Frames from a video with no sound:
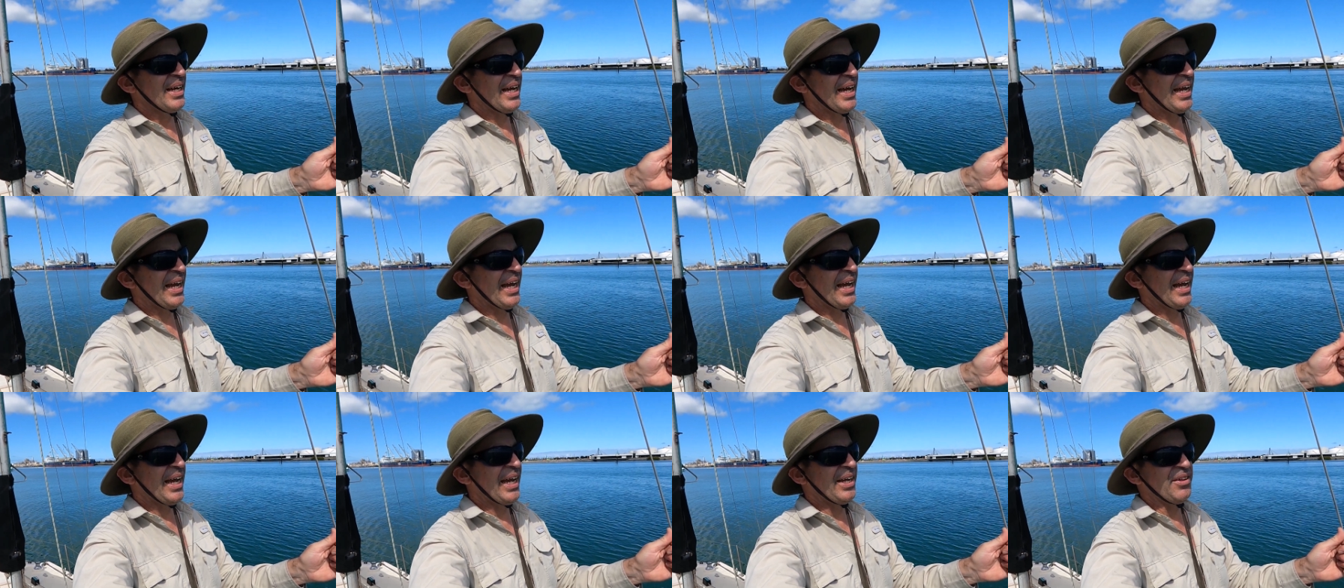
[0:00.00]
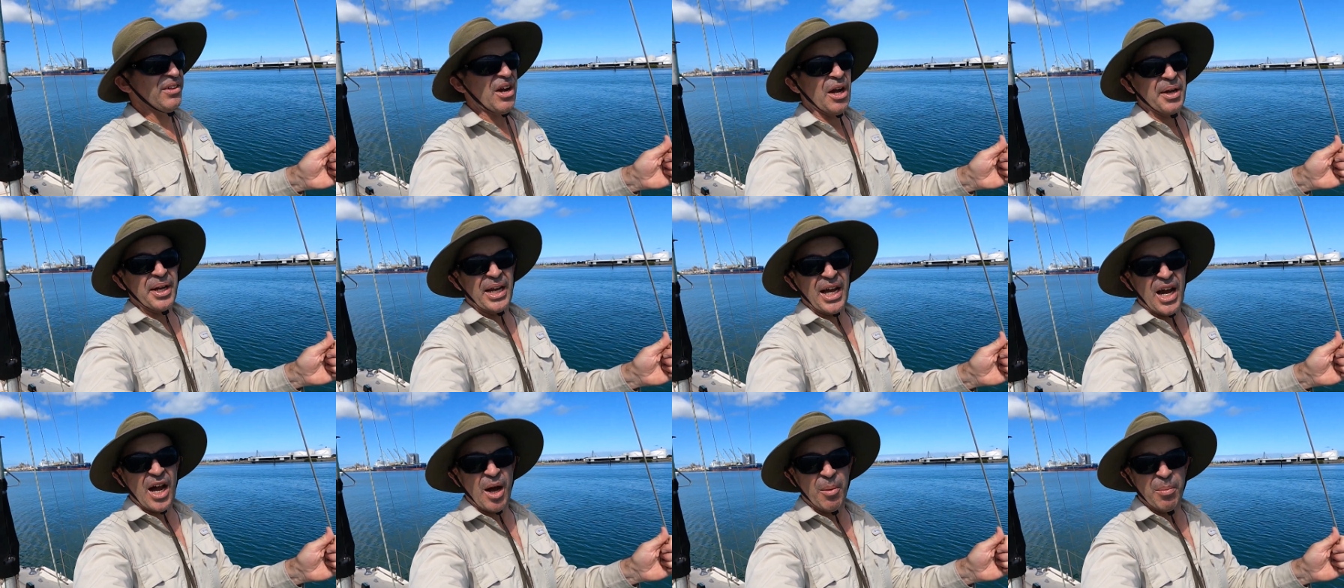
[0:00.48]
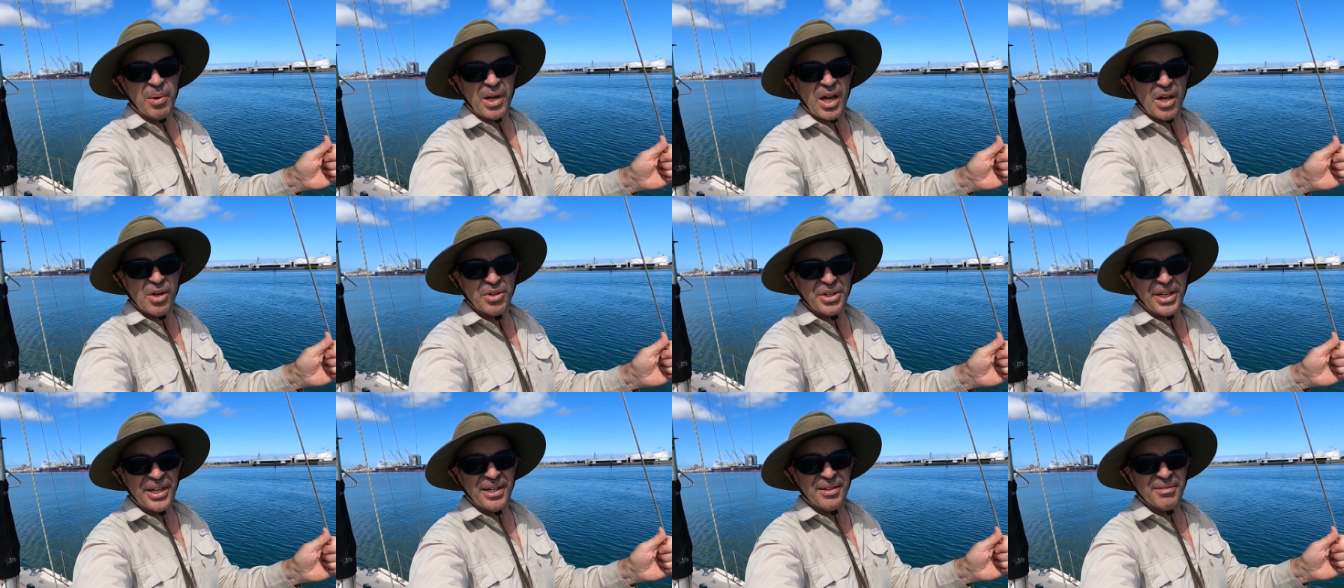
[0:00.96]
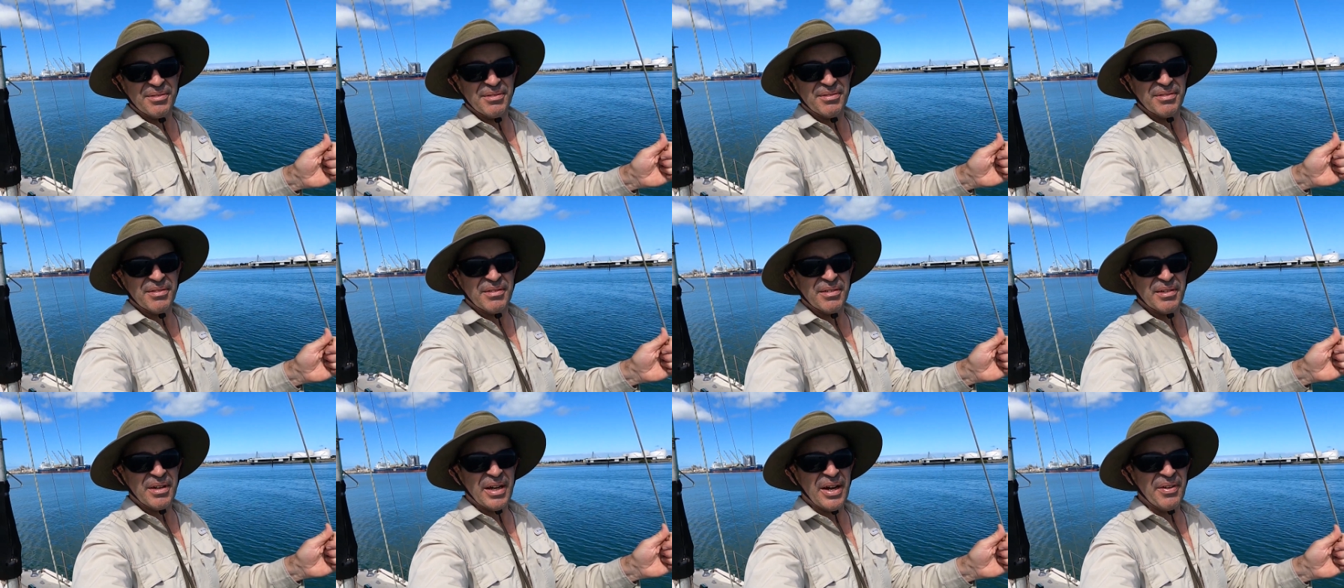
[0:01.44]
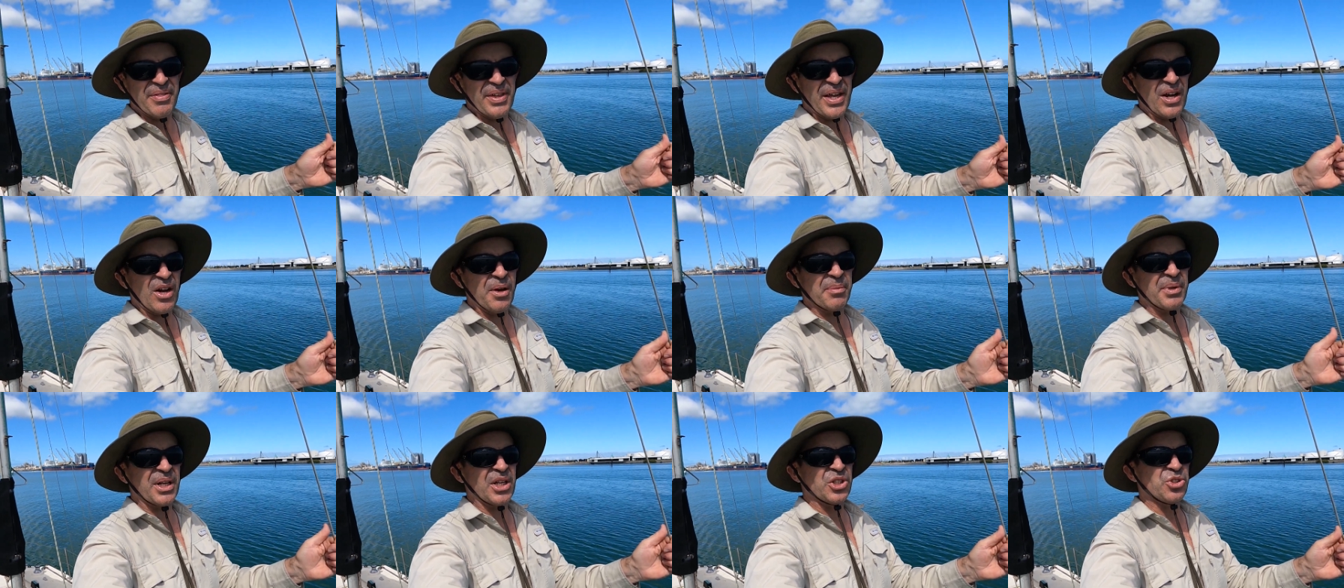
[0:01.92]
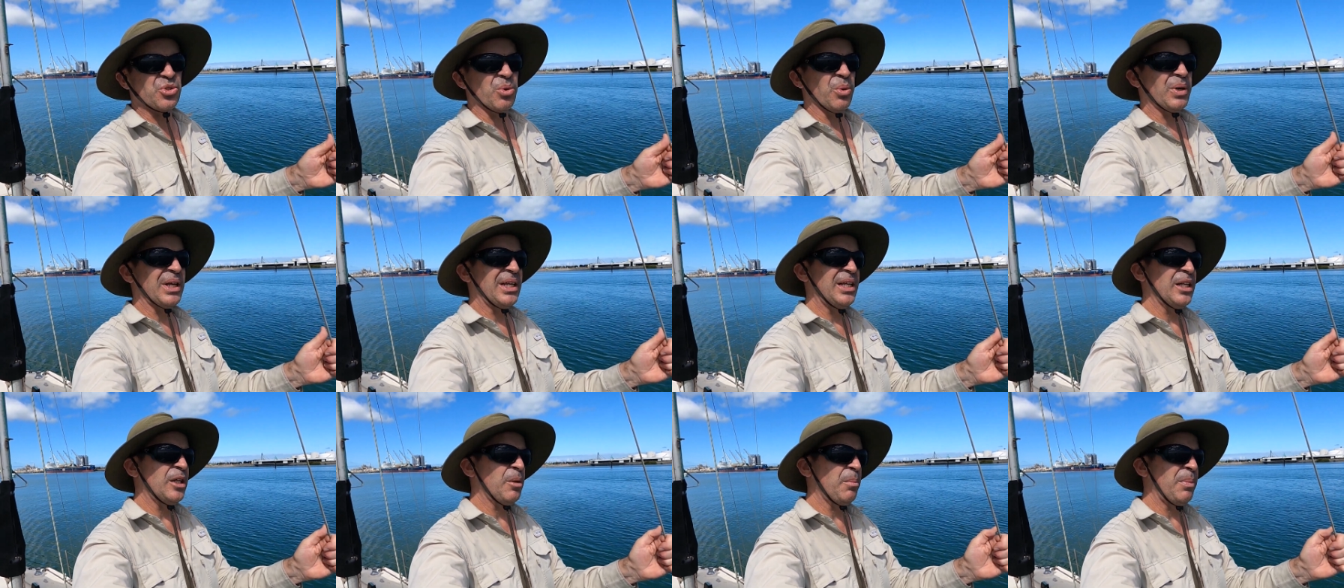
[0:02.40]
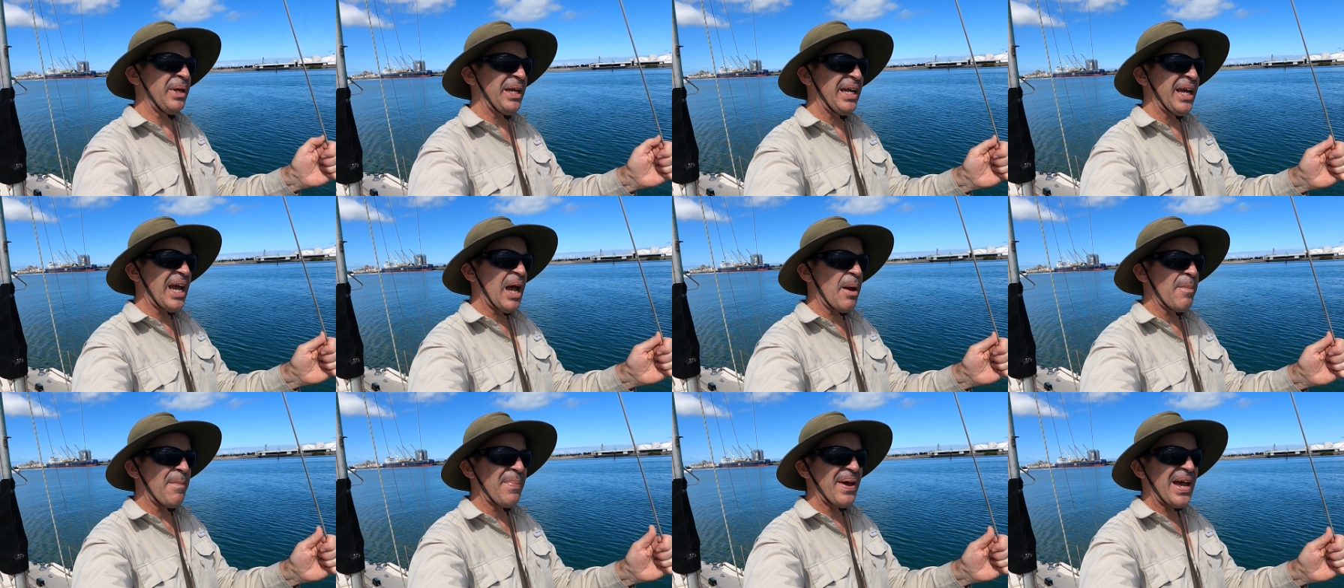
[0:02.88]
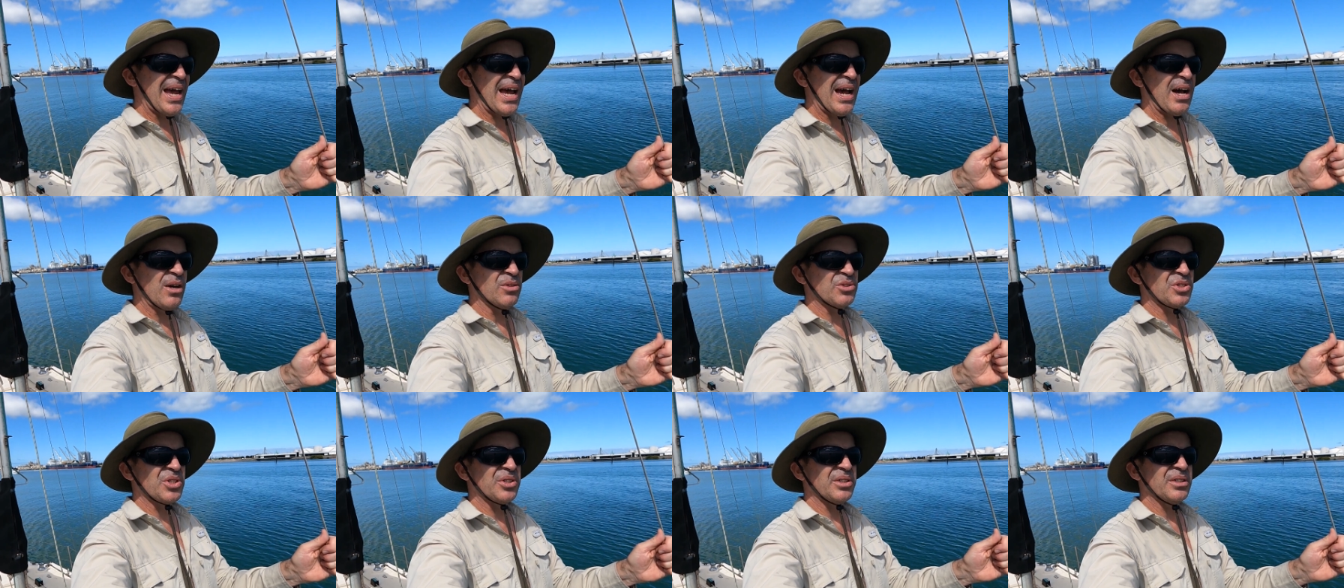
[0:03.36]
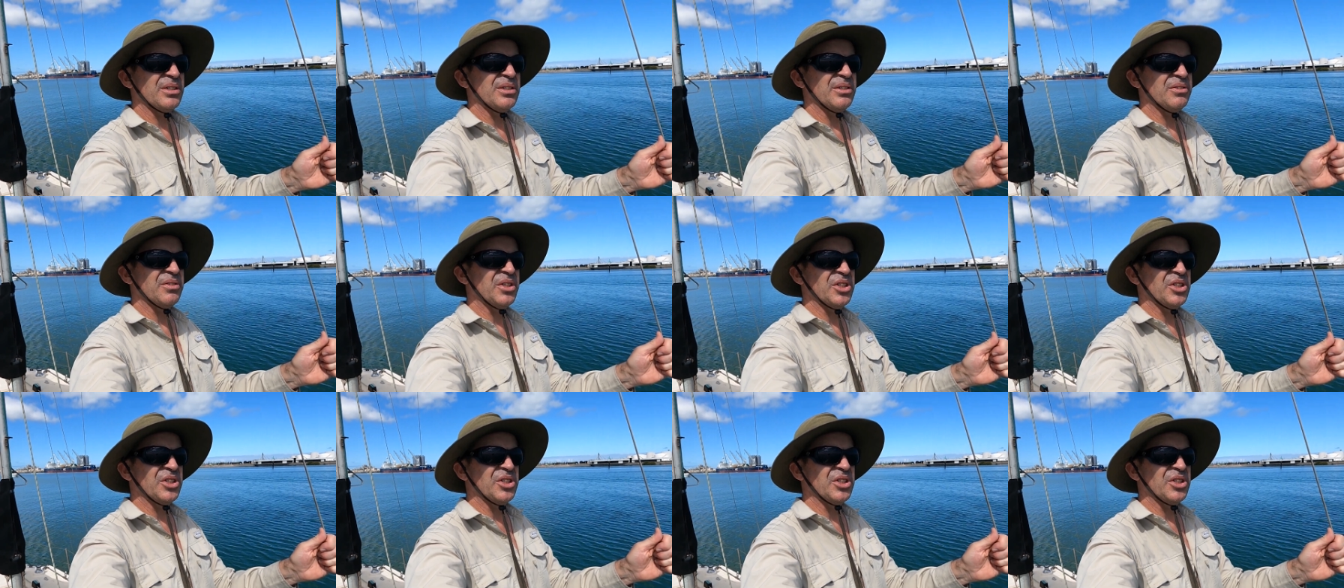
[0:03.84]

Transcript: And I'm gonna upload it, and then I'm gonna talk a little bit about